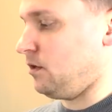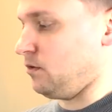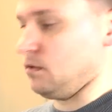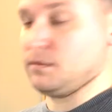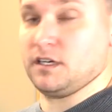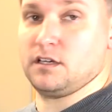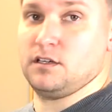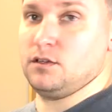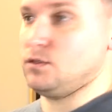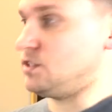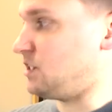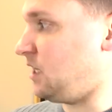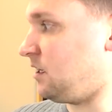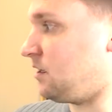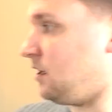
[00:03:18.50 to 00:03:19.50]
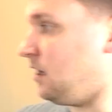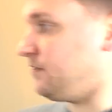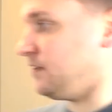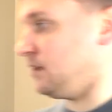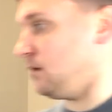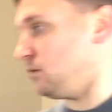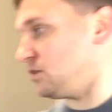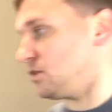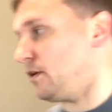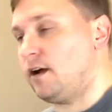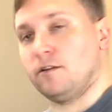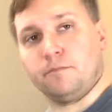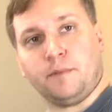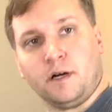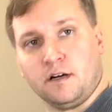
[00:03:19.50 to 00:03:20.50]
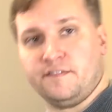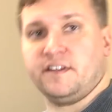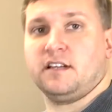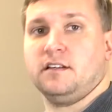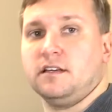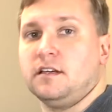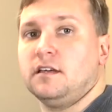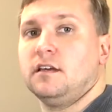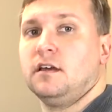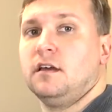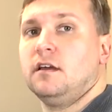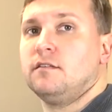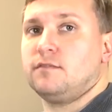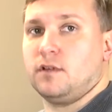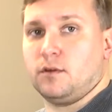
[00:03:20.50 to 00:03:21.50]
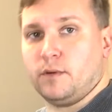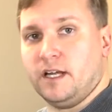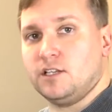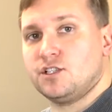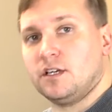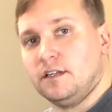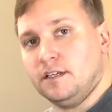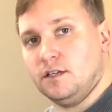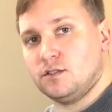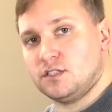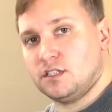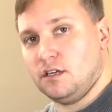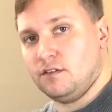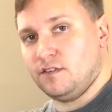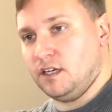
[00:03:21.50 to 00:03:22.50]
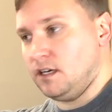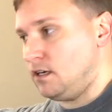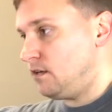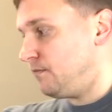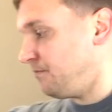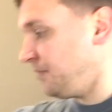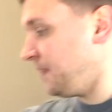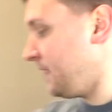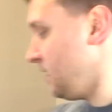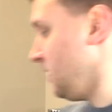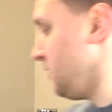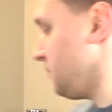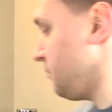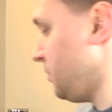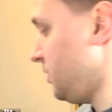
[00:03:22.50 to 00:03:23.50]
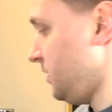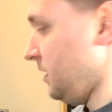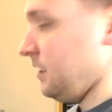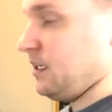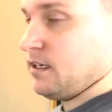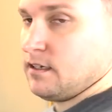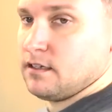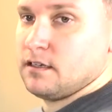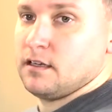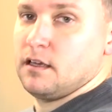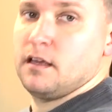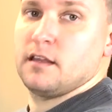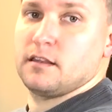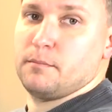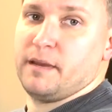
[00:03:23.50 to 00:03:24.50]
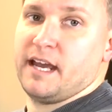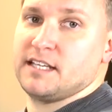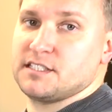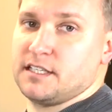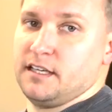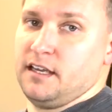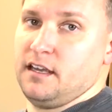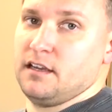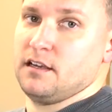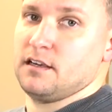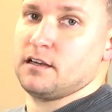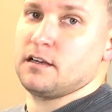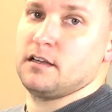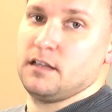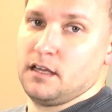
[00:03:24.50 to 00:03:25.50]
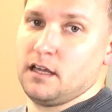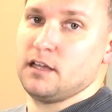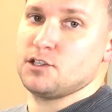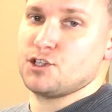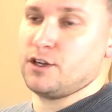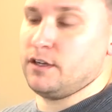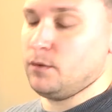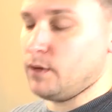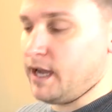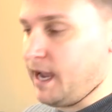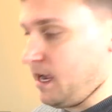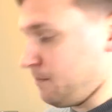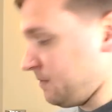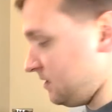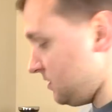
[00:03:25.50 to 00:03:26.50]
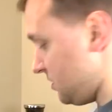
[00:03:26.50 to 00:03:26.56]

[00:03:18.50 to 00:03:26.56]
What I'm going to do is take coffee that was ground perfectly for the Rancilio Silvia, put it in the basket here, and show you what happens.